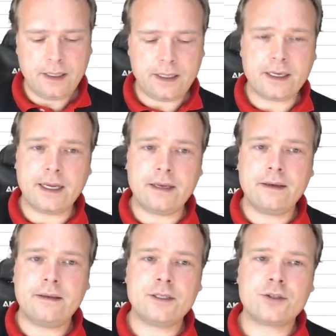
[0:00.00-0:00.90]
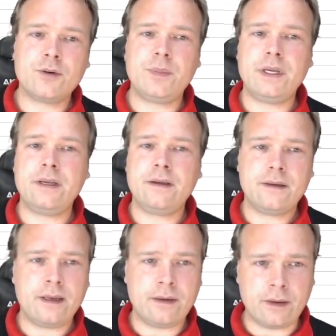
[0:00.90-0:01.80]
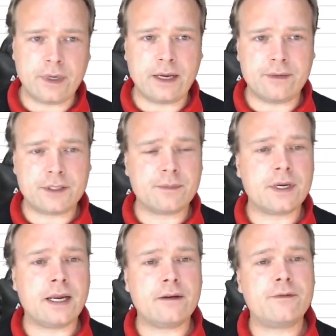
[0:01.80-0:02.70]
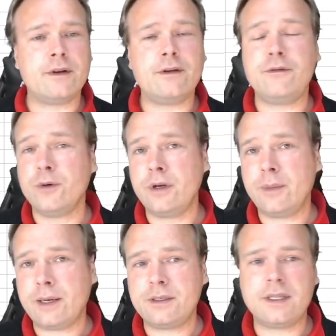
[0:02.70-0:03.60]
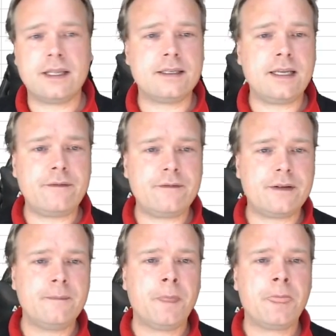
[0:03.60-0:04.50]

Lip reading: and again this could be, then we give some kind of fuel amount that is left,